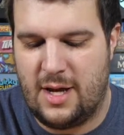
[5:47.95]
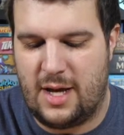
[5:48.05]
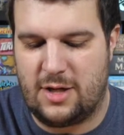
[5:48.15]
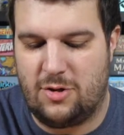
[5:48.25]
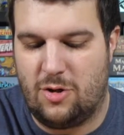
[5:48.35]

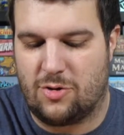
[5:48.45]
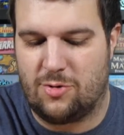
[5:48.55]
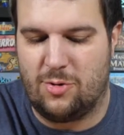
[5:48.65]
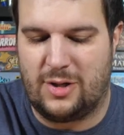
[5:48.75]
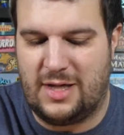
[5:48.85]
and you can go
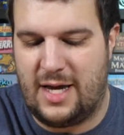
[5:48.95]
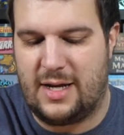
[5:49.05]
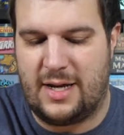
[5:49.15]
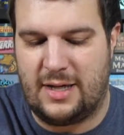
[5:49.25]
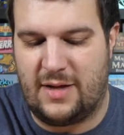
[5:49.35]
through
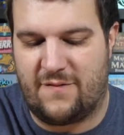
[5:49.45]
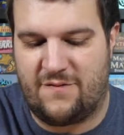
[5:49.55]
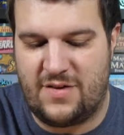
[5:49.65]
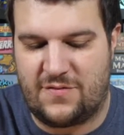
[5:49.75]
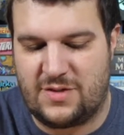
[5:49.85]
again and get
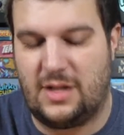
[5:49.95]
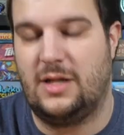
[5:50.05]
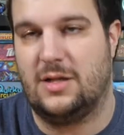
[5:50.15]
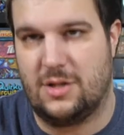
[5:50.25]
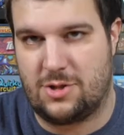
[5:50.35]

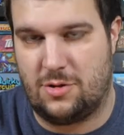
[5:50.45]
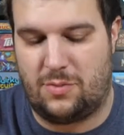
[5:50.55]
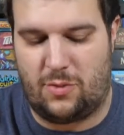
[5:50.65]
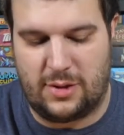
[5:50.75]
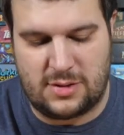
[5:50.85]
15 additional
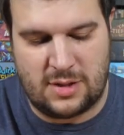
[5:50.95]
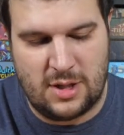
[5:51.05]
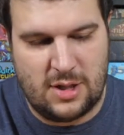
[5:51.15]
points.